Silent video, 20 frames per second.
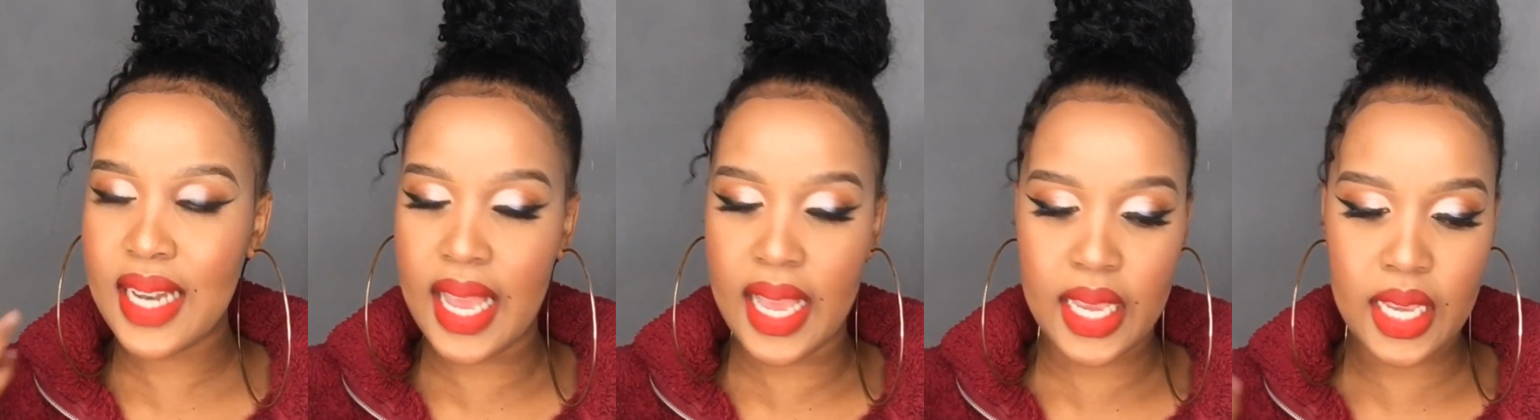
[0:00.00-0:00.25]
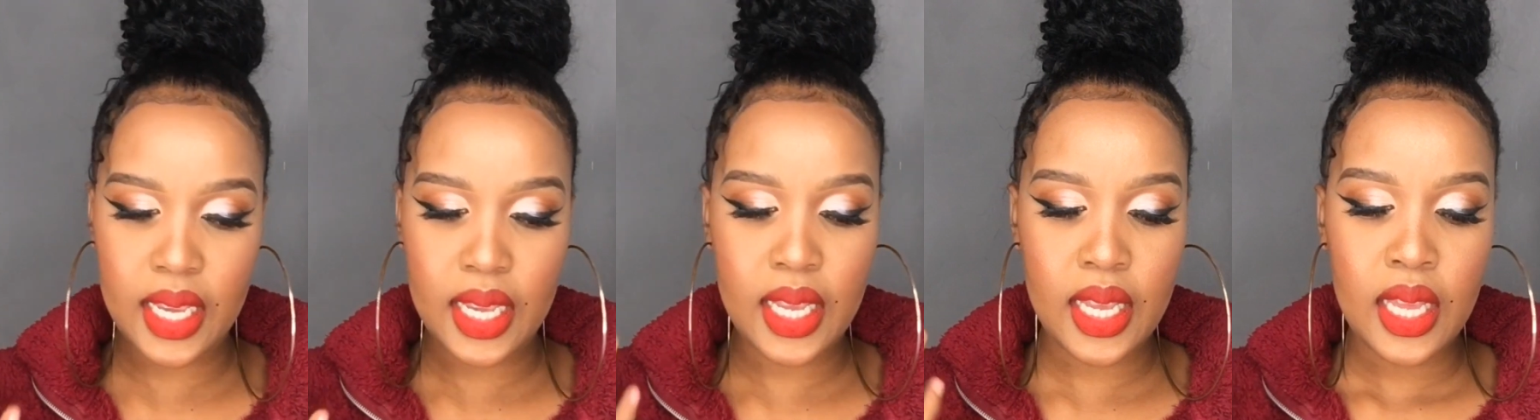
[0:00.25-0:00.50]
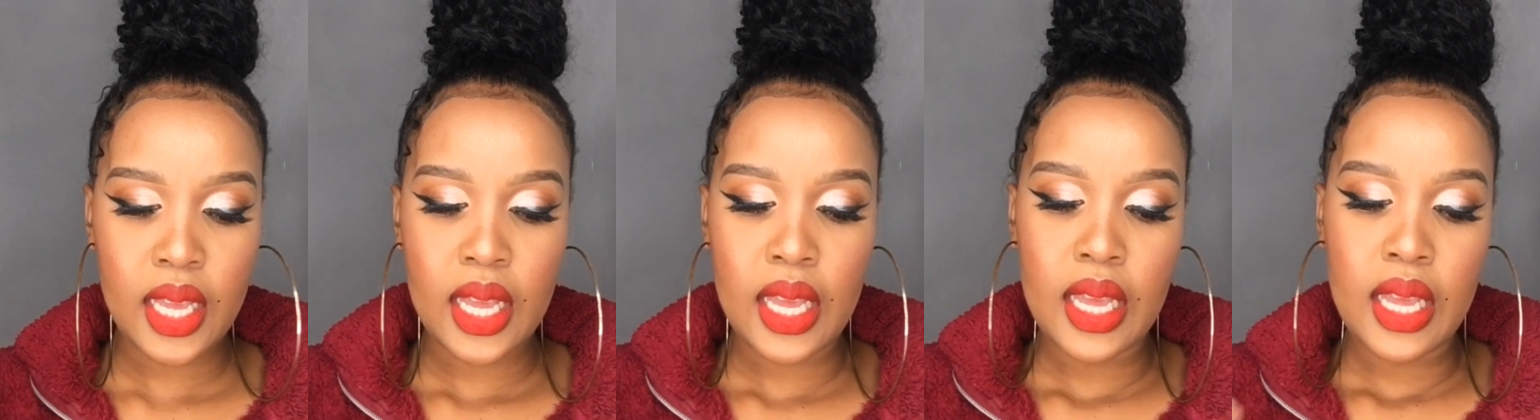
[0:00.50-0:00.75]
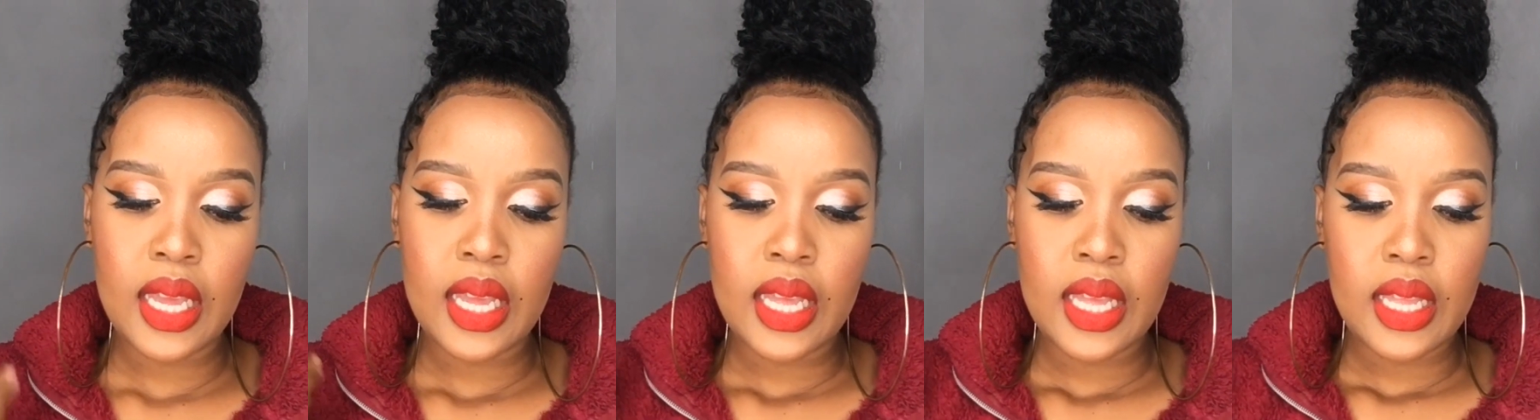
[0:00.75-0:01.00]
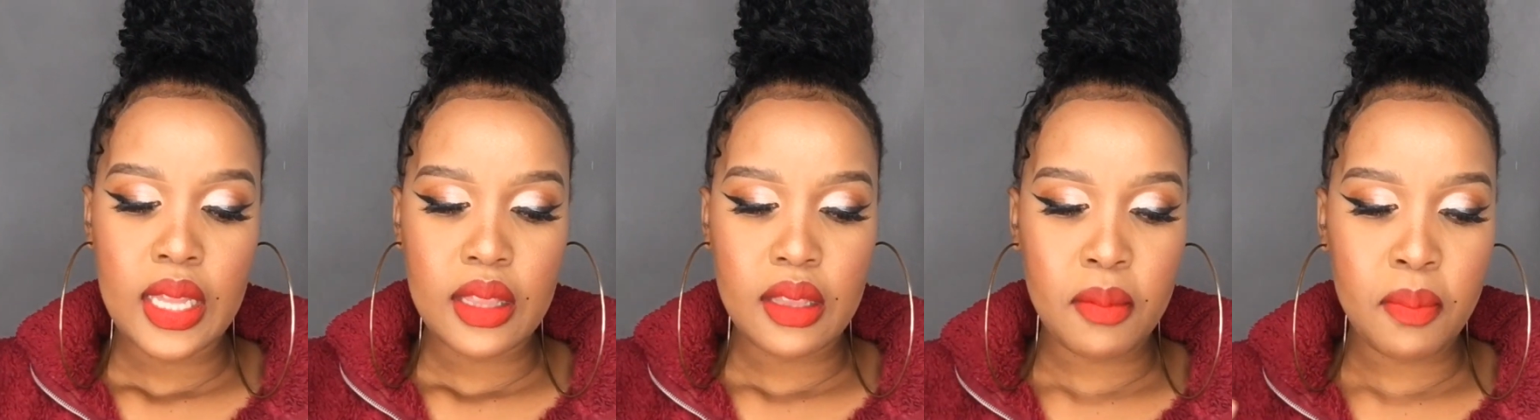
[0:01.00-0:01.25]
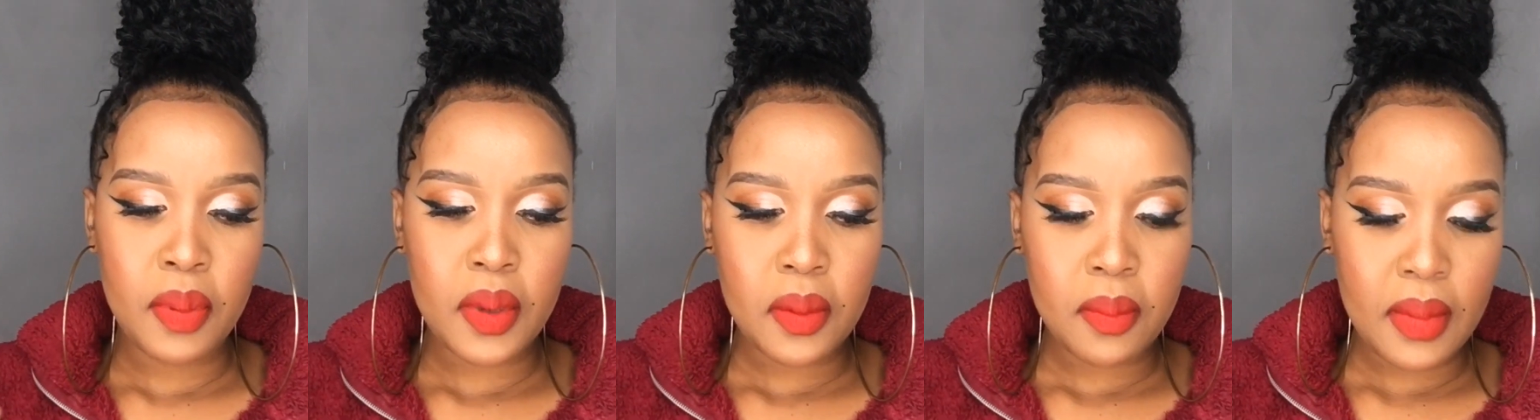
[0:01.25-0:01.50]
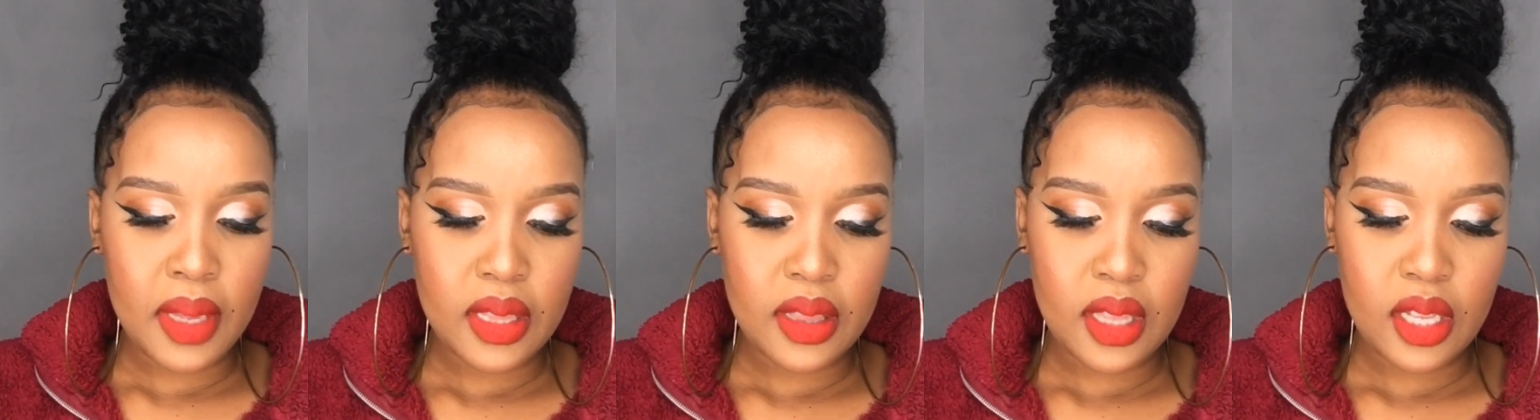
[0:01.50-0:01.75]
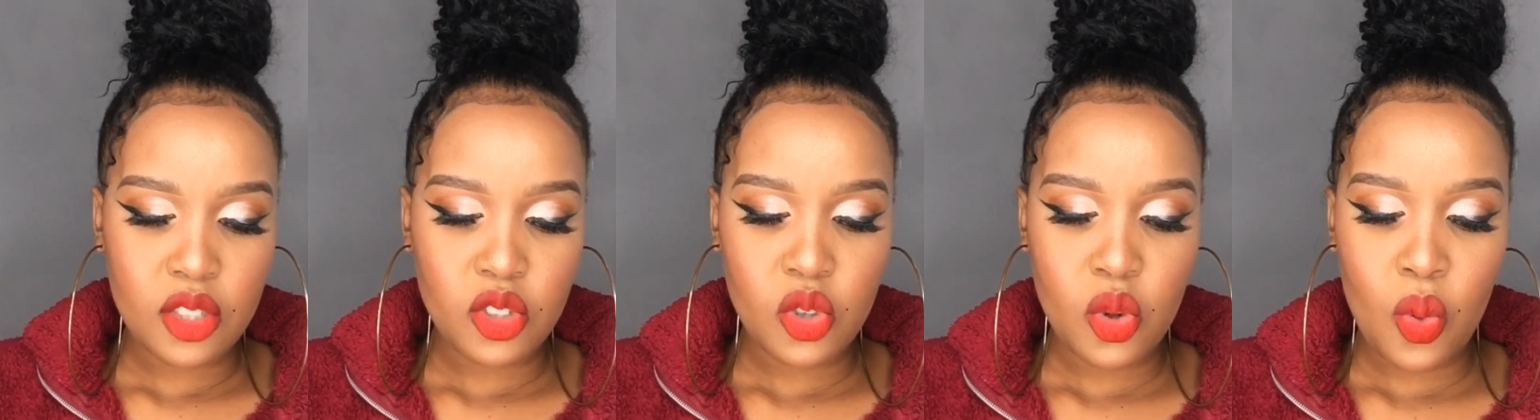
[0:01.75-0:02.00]
like the pigment
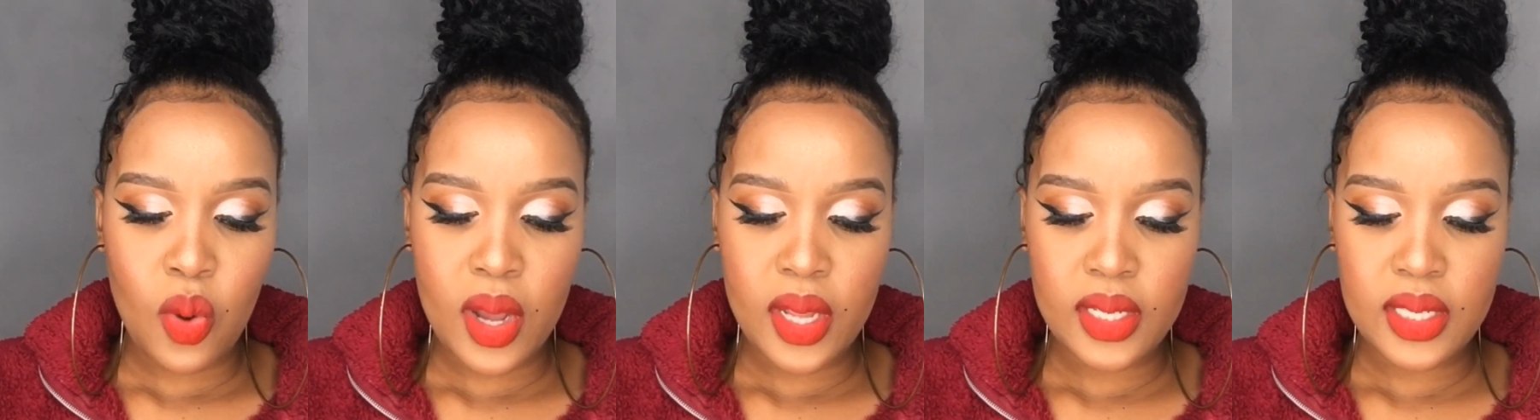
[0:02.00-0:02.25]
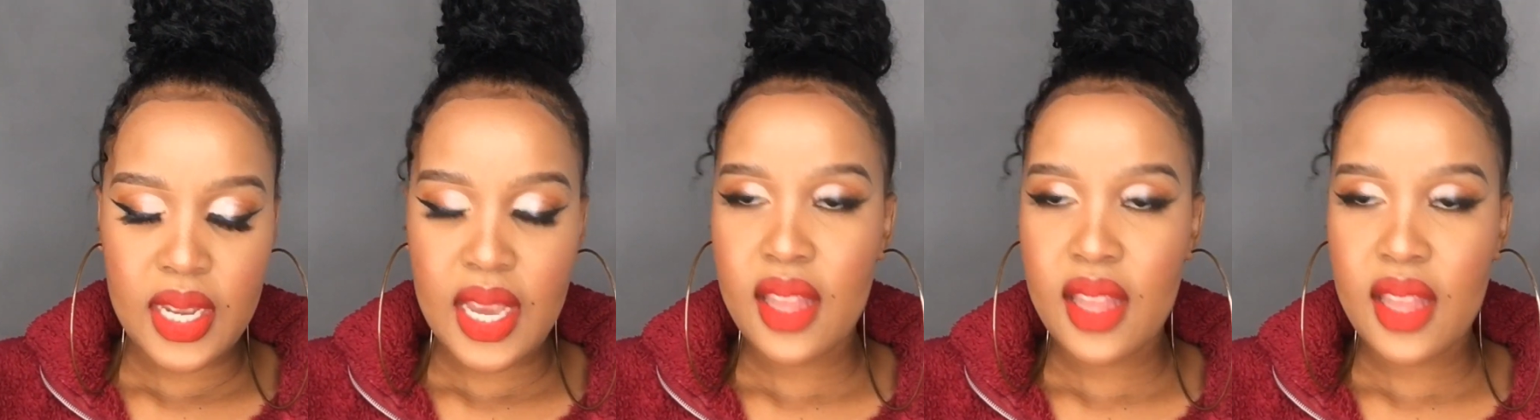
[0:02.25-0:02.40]
that you want.